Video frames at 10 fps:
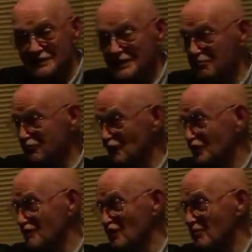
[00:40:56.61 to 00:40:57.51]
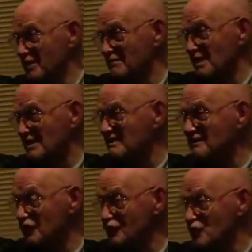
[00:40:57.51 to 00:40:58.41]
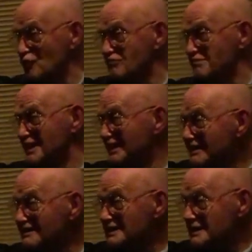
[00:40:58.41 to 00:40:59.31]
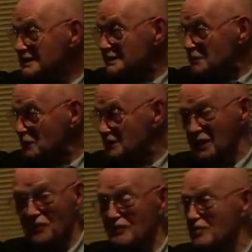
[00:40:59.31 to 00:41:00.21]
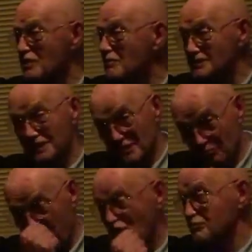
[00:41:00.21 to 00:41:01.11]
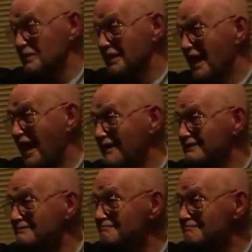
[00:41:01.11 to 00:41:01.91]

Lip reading: That bloody woman of mine accused me looking at other women, punched me in the eye.